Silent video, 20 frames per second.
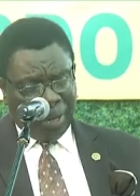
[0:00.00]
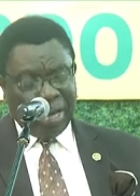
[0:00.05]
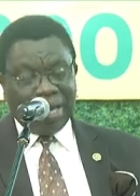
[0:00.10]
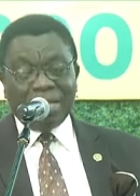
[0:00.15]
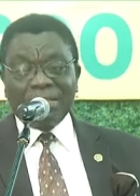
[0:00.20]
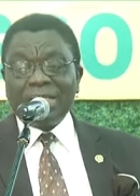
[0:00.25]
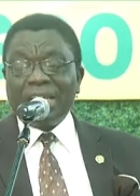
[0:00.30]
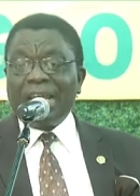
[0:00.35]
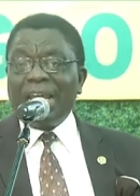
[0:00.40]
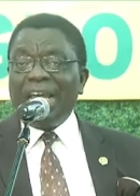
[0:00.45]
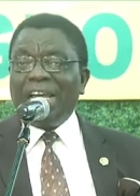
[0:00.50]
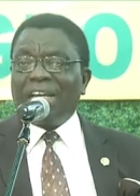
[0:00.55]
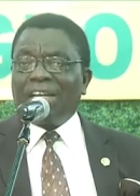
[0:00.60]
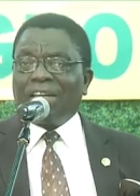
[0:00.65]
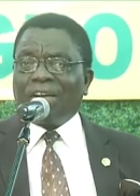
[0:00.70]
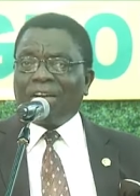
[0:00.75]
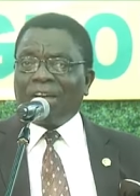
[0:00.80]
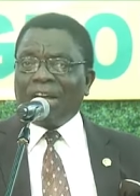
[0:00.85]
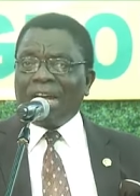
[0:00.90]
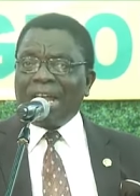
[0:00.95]
pays a
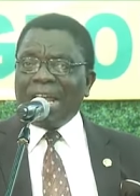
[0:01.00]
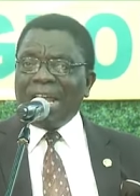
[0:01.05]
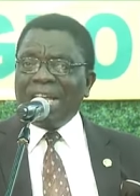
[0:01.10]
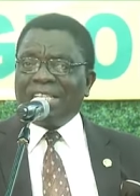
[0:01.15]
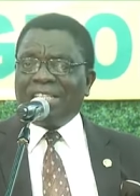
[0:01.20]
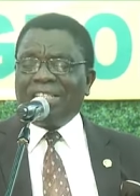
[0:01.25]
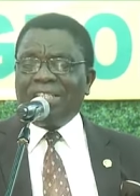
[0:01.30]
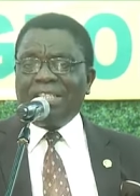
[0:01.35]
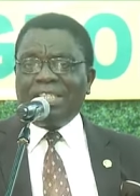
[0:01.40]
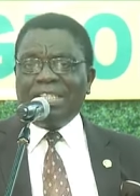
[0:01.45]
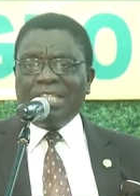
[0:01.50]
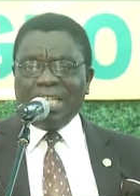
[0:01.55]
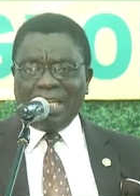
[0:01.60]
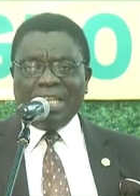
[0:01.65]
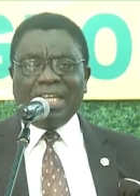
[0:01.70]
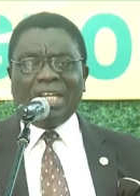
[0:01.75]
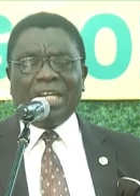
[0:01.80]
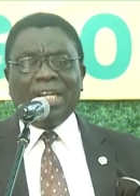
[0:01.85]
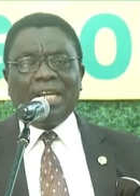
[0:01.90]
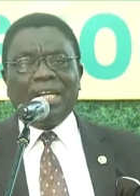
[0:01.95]
great
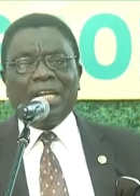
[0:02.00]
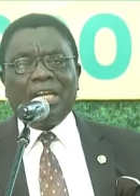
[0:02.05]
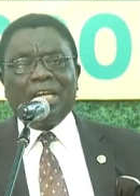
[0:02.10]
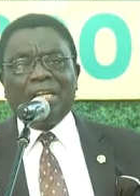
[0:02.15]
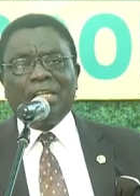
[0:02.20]
deal.